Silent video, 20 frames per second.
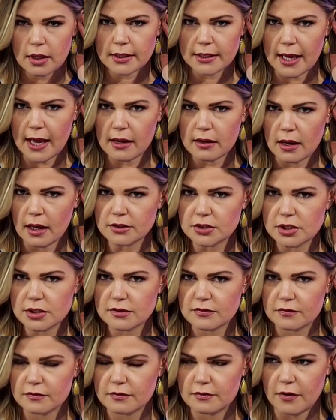Yeah, not
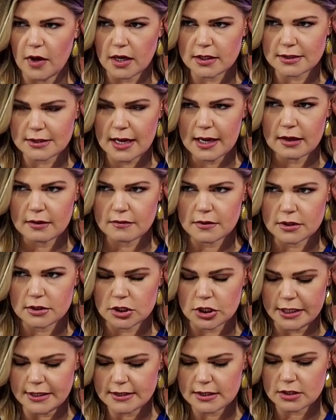just Fox Nine of
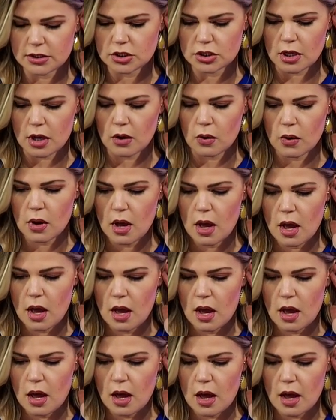the Jason Show.
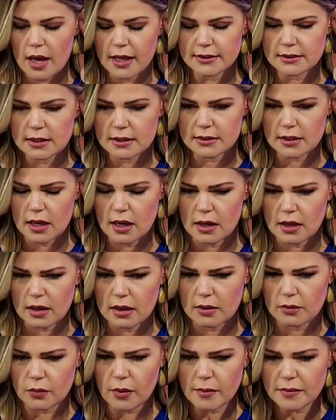Uh, uh,
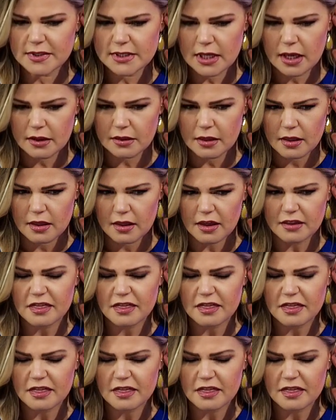what was it? Uh,